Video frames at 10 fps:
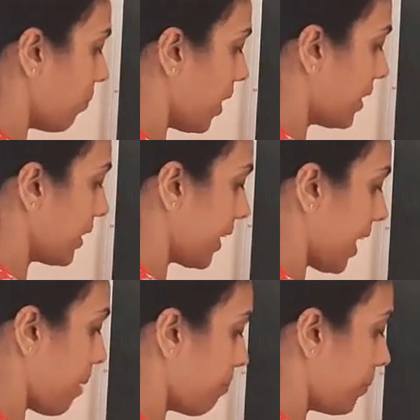1
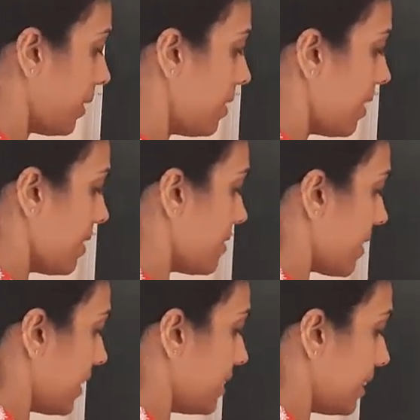gram per
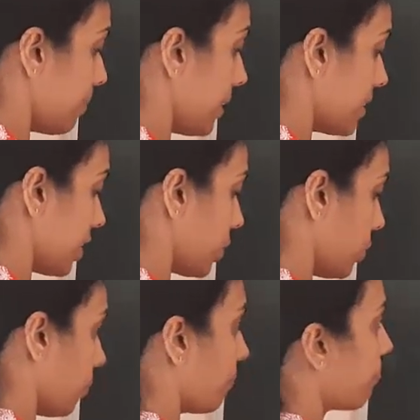centimeter
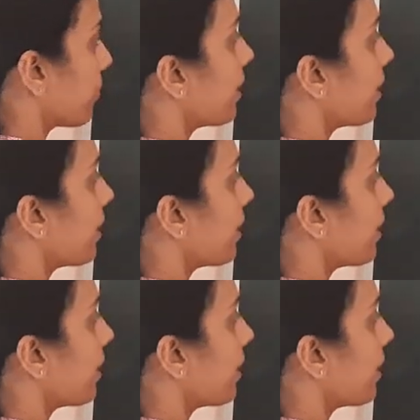cube.